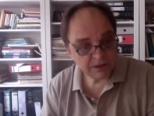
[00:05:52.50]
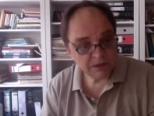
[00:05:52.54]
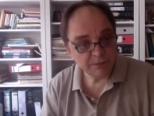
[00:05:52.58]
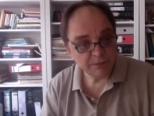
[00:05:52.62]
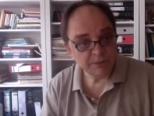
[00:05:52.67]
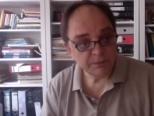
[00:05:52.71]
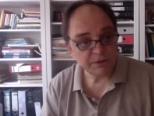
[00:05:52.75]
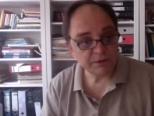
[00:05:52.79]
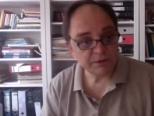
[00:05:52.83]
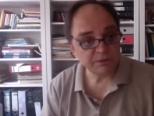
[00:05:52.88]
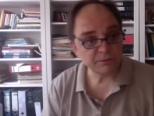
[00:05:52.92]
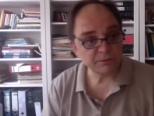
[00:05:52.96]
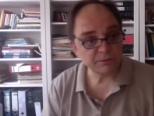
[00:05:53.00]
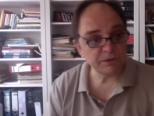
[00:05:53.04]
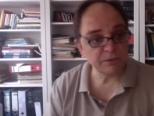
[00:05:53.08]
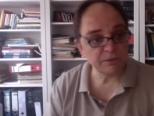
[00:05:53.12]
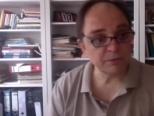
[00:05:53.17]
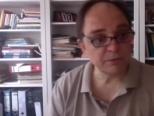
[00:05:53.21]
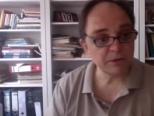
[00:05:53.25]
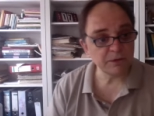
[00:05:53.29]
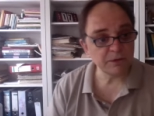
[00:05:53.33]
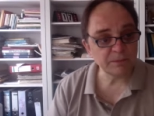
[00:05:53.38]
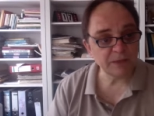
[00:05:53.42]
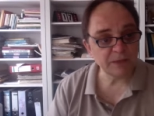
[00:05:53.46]
because
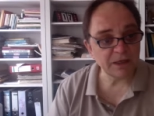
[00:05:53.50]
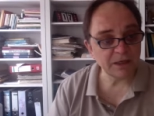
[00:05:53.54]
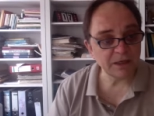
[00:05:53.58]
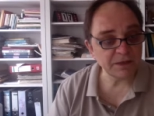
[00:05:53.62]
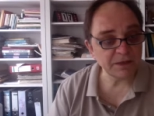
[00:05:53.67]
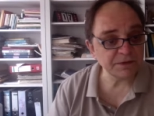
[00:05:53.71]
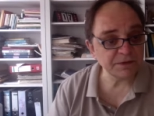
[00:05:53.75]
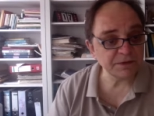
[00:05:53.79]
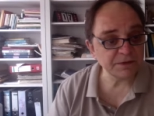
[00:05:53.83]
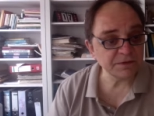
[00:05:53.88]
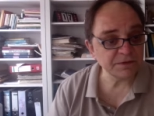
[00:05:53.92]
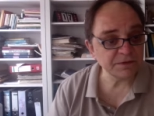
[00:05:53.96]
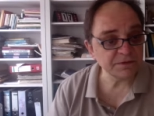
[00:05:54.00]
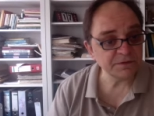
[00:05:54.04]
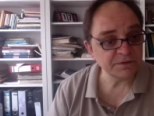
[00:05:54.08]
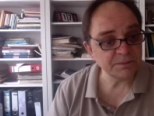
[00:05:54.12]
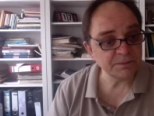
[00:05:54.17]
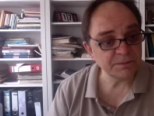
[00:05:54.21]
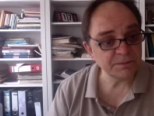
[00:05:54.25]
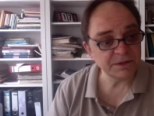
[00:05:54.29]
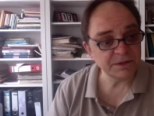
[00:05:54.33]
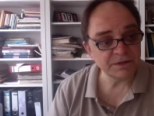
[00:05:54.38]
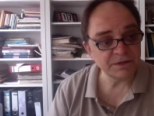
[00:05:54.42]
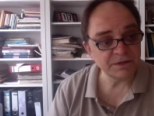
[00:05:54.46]
what market is a
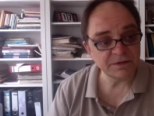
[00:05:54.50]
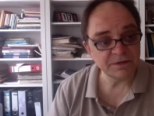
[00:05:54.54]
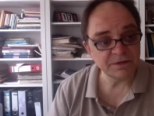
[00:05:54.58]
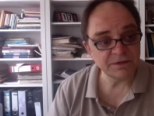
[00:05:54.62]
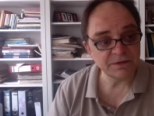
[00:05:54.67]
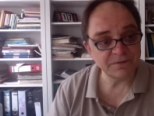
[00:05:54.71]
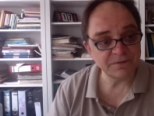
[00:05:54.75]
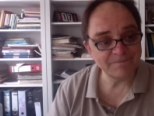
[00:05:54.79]
bit.